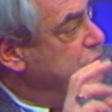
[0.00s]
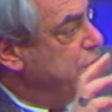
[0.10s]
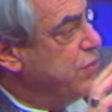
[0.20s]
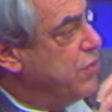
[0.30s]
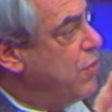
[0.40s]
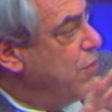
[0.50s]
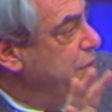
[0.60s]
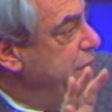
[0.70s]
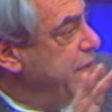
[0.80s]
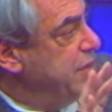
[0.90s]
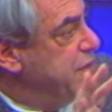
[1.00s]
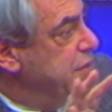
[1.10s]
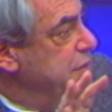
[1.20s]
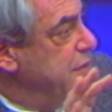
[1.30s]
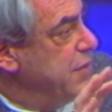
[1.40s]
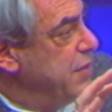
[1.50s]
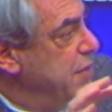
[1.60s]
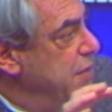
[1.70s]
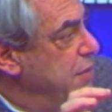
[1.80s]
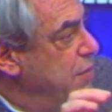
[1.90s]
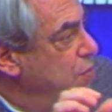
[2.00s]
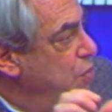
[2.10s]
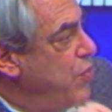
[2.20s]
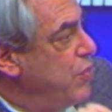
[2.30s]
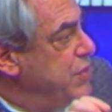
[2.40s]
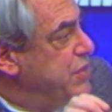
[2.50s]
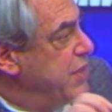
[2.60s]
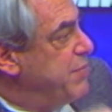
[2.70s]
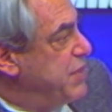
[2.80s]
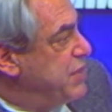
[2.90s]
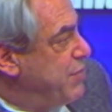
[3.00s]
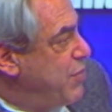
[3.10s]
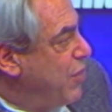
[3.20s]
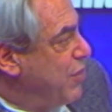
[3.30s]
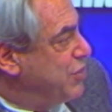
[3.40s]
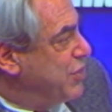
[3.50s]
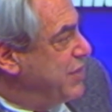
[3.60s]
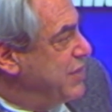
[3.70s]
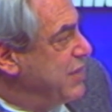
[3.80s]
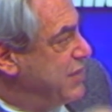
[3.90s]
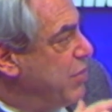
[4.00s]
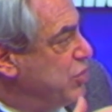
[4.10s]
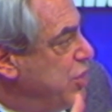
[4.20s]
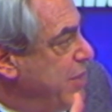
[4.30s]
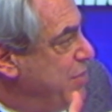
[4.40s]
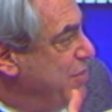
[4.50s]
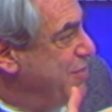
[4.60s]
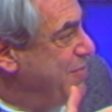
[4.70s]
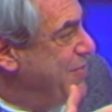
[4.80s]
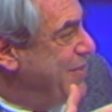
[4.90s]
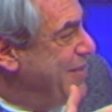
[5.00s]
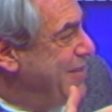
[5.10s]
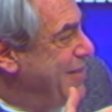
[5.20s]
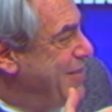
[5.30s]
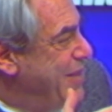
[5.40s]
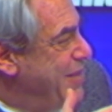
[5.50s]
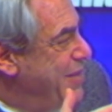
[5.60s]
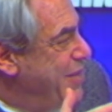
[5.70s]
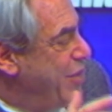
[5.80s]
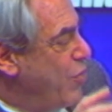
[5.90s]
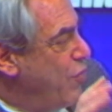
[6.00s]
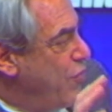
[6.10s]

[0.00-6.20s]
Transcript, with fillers: I shouldn't call these words epistemologies. It's much deeper than the